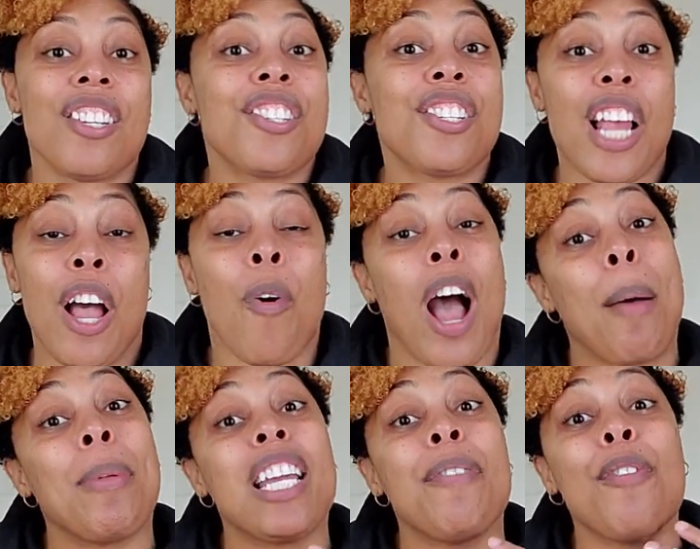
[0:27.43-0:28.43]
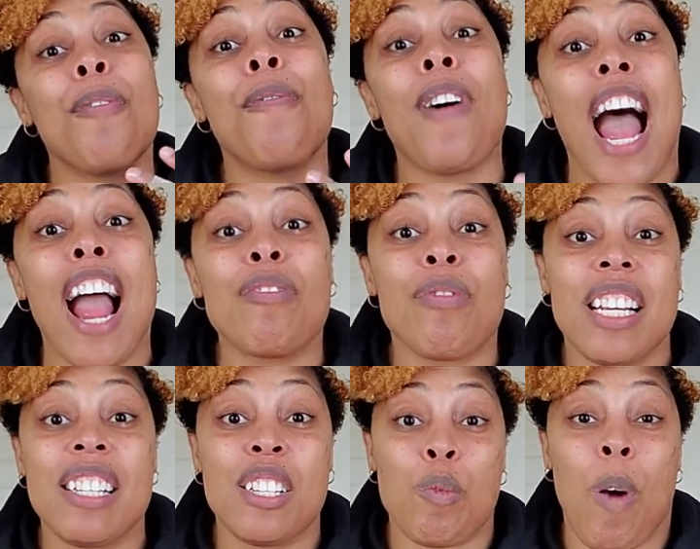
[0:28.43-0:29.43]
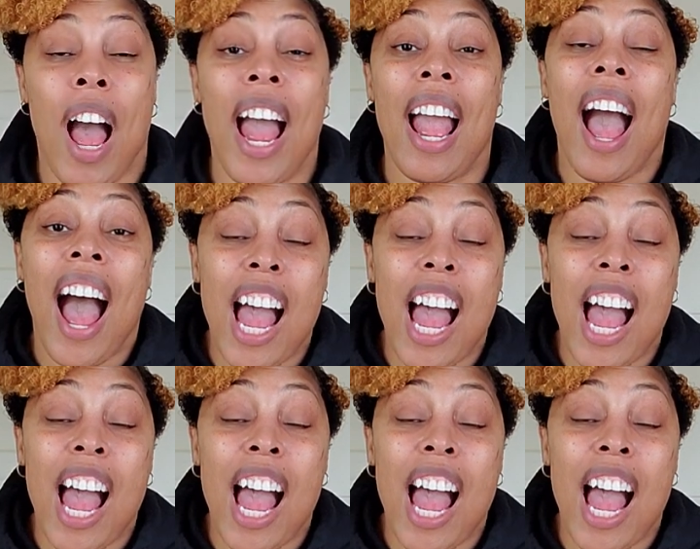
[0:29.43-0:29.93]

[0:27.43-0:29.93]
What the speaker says: So I'm gonna give you 5 reasons why